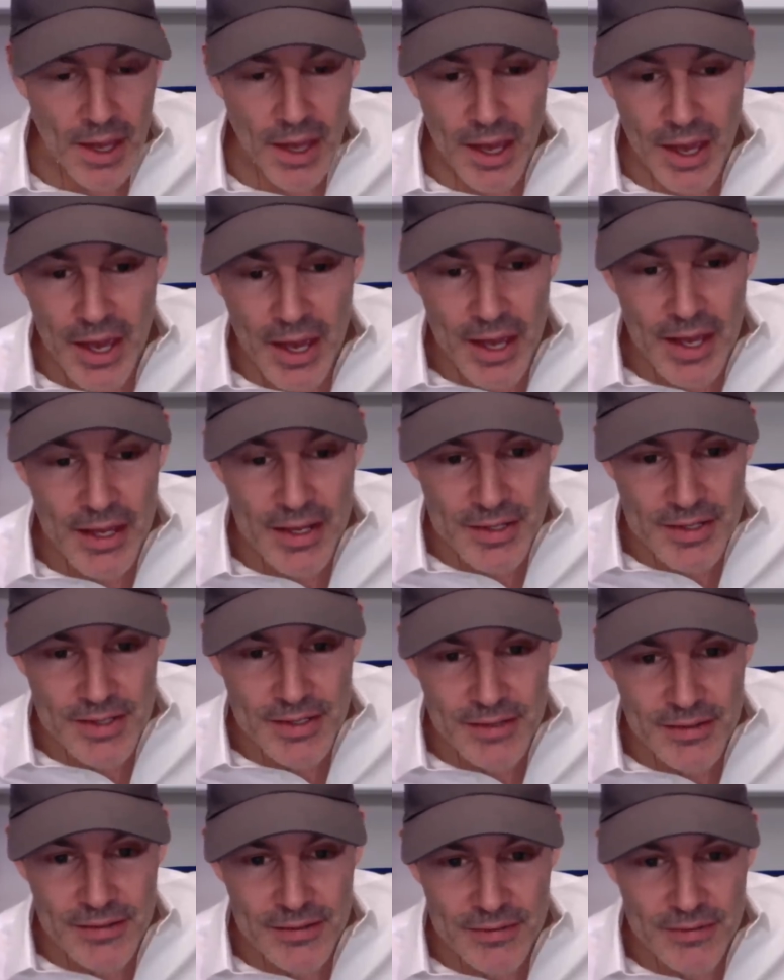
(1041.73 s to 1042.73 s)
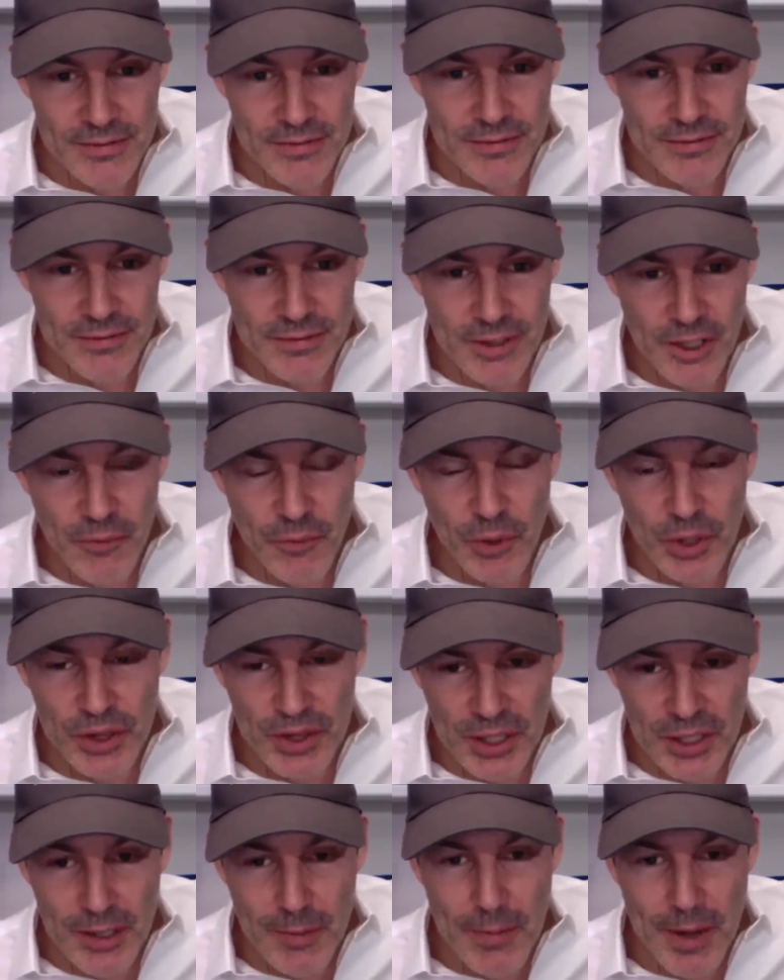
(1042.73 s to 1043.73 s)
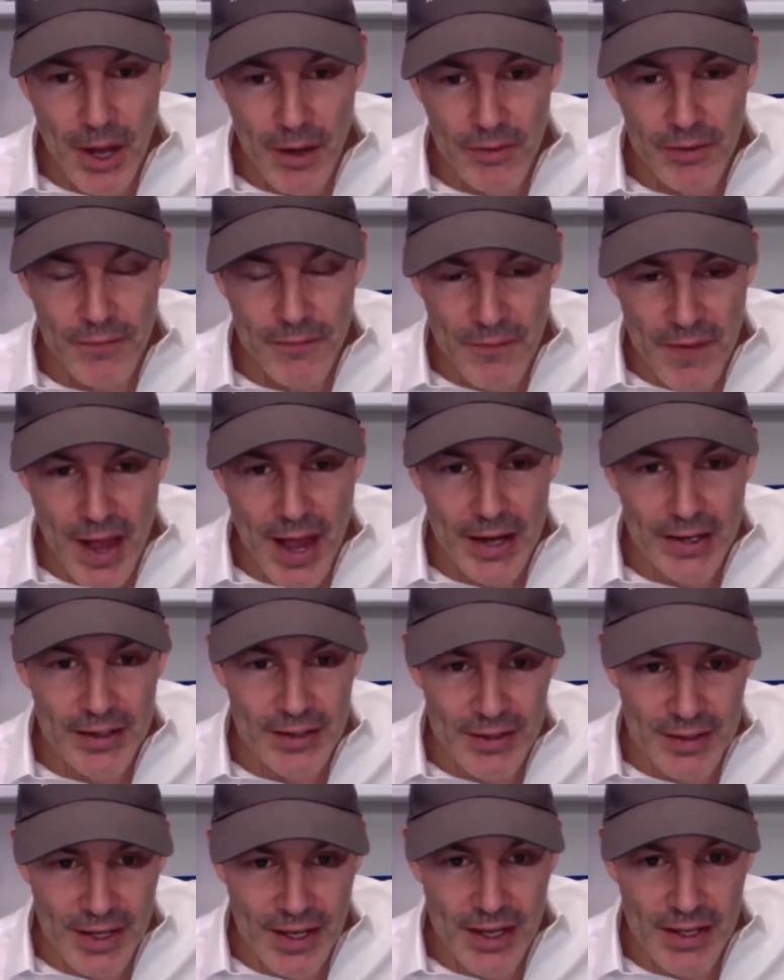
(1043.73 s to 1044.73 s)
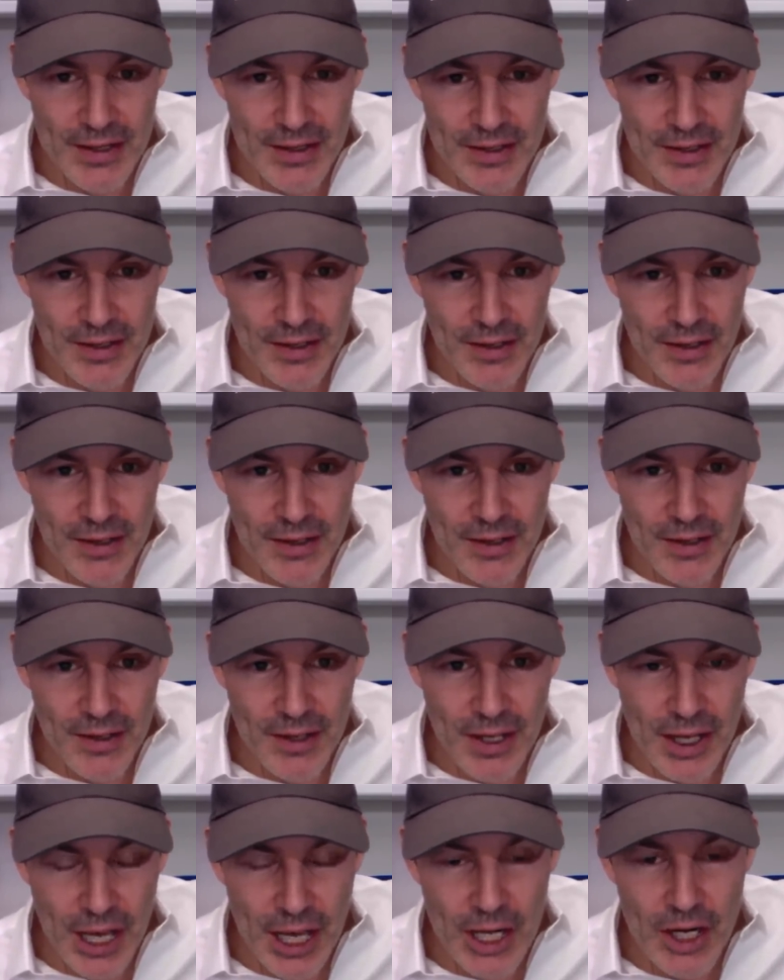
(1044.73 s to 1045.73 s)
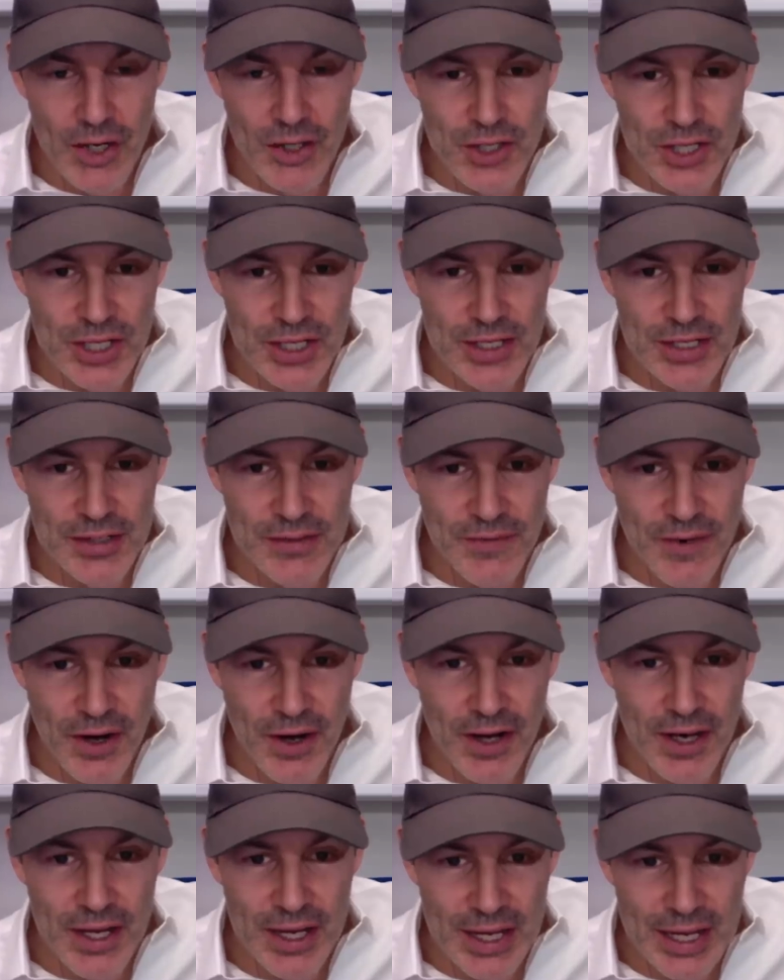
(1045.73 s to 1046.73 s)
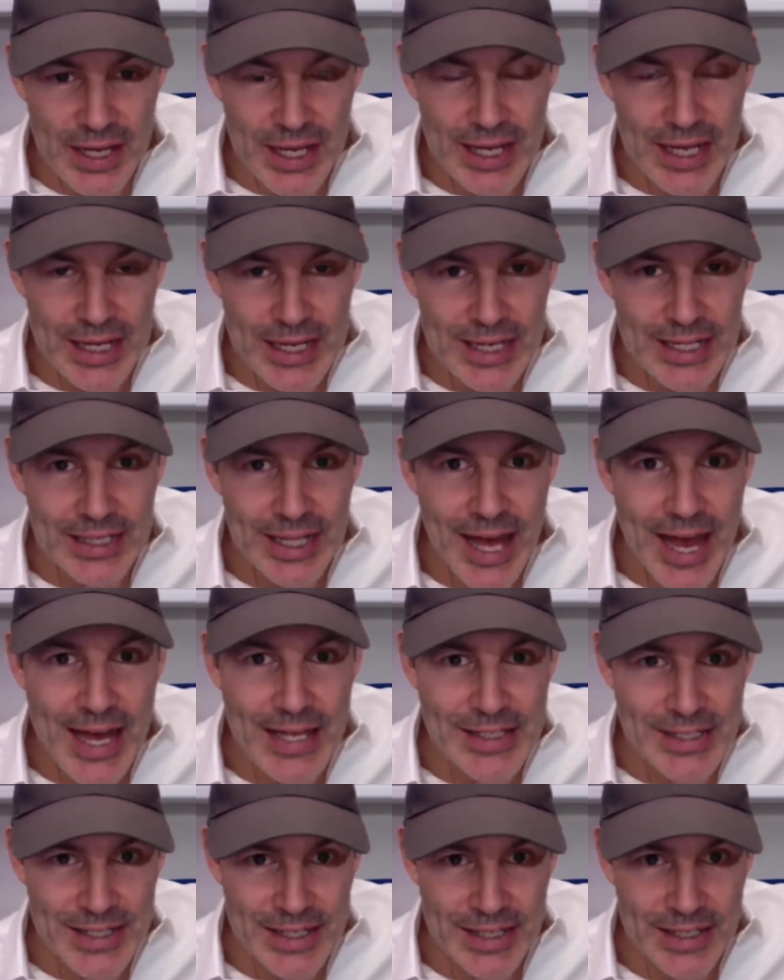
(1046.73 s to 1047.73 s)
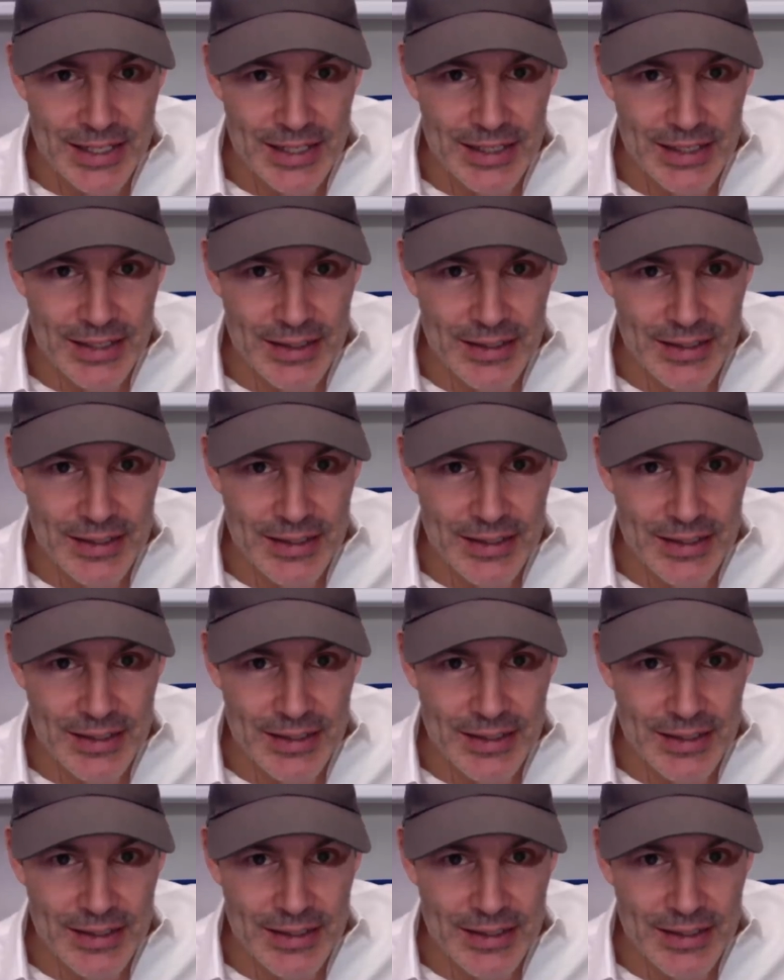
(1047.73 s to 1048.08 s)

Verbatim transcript: and if we think about the fact that energy is very inelastic.